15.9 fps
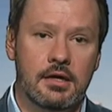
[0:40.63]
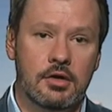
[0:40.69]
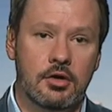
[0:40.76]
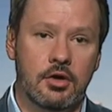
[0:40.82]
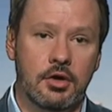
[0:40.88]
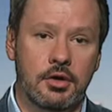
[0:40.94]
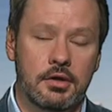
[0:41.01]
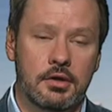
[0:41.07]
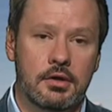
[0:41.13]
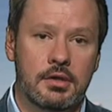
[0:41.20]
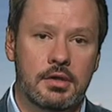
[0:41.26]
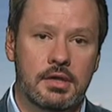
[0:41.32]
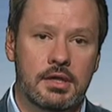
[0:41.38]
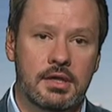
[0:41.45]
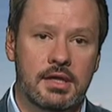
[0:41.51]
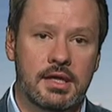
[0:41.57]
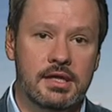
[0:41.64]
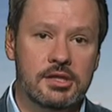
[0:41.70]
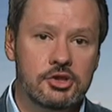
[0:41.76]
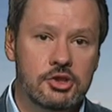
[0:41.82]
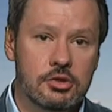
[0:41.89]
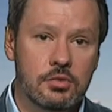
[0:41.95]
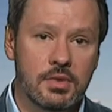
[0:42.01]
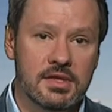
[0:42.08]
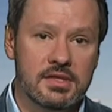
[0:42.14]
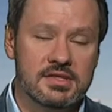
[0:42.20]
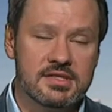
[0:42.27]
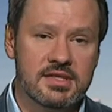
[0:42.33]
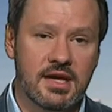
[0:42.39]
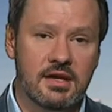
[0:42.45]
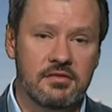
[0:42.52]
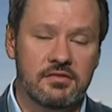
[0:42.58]
got an issue with its
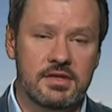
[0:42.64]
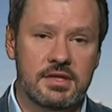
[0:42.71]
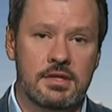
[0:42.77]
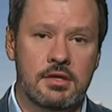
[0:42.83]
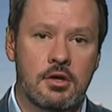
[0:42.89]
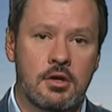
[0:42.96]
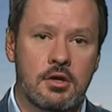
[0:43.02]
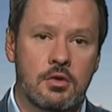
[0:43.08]
safety